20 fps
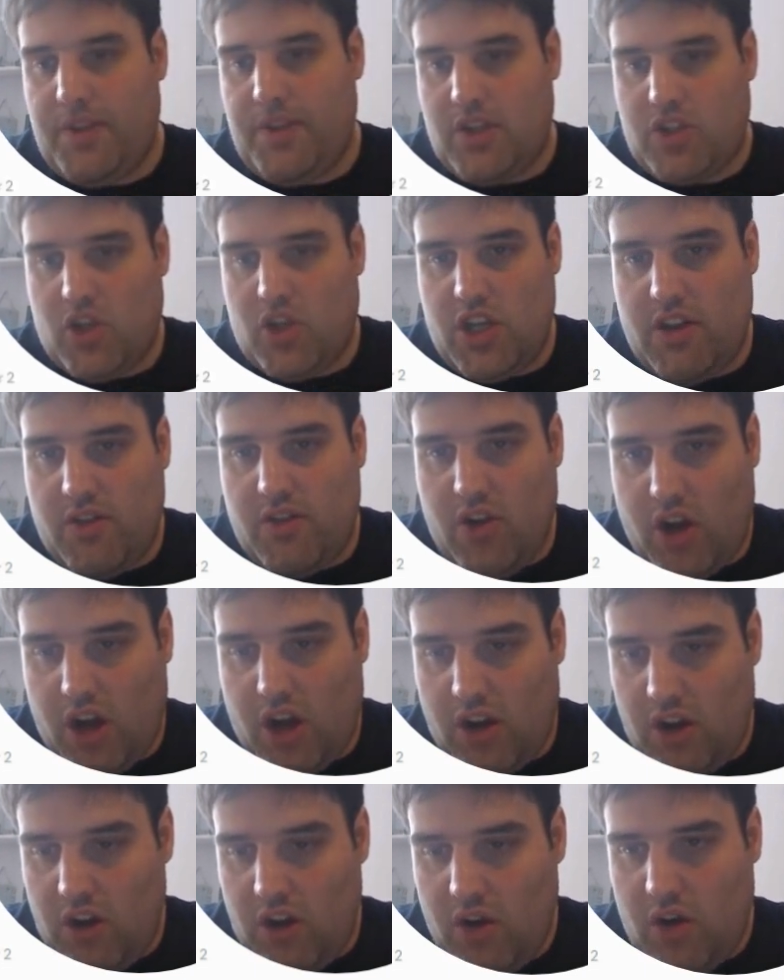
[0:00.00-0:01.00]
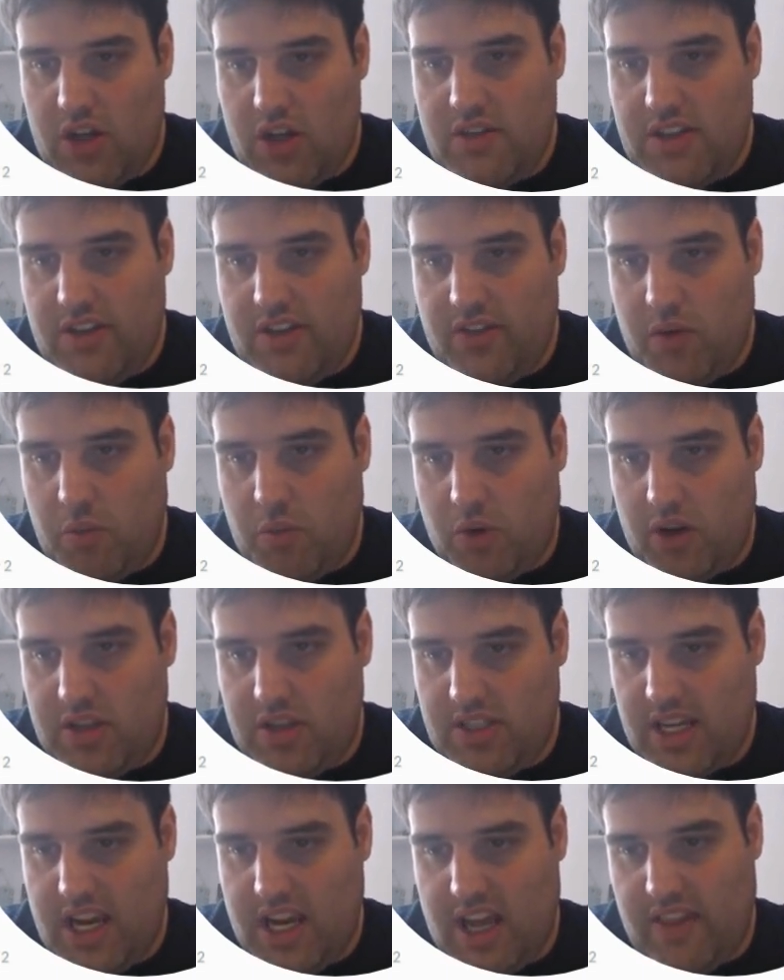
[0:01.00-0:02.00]
So you've got a load of different
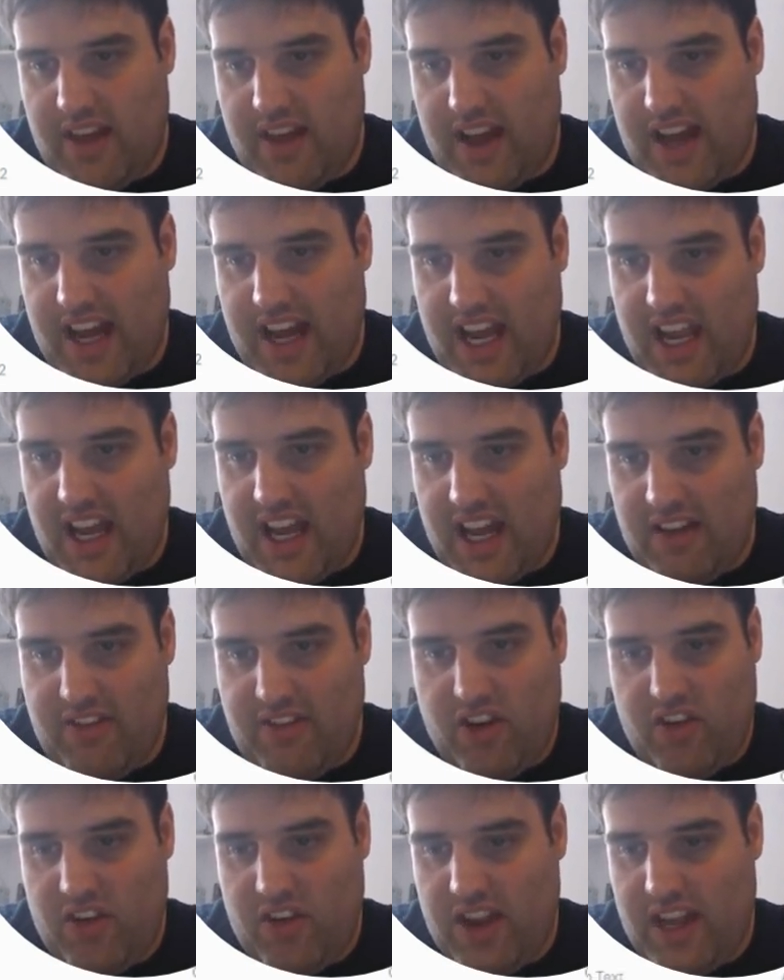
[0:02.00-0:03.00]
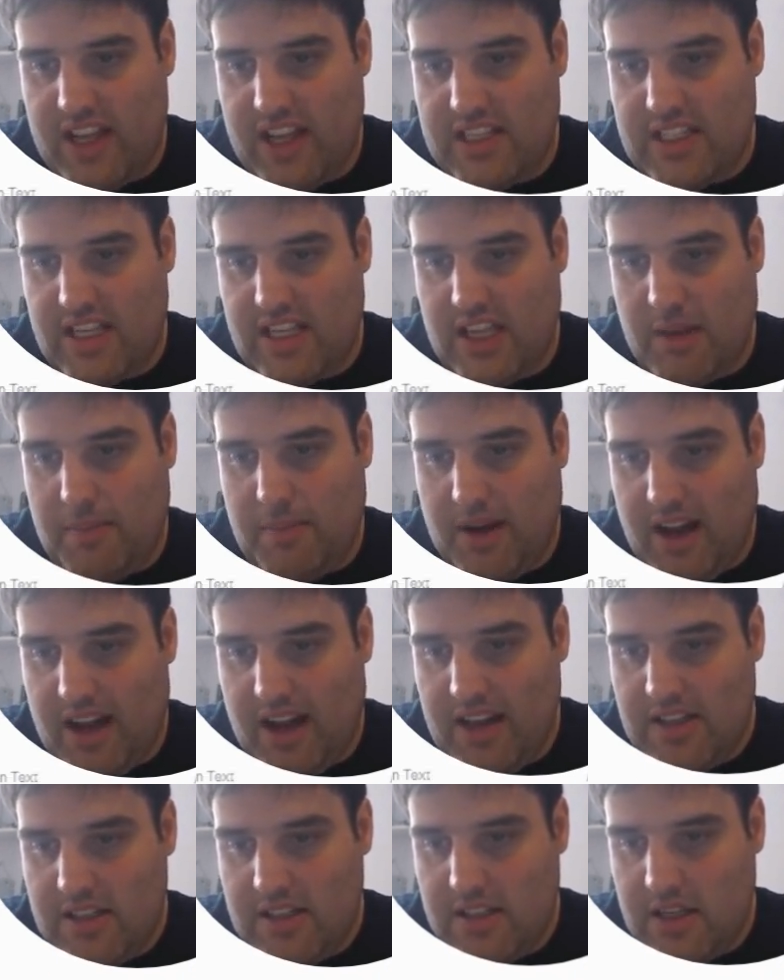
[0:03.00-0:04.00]
ones here that I have created in the
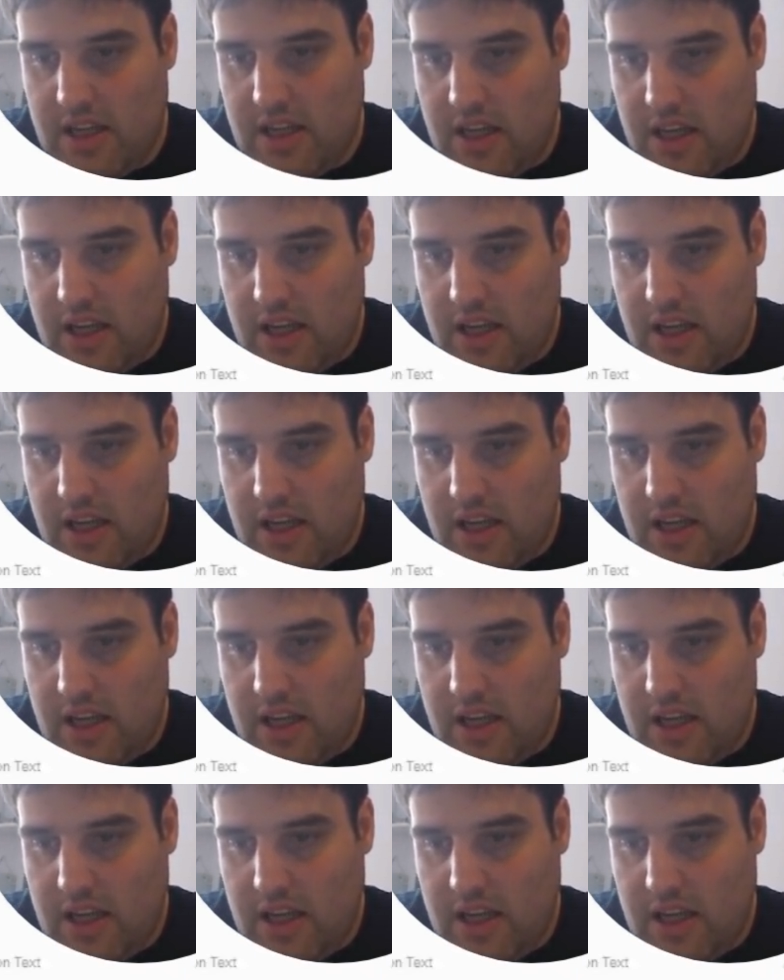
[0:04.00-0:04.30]
past.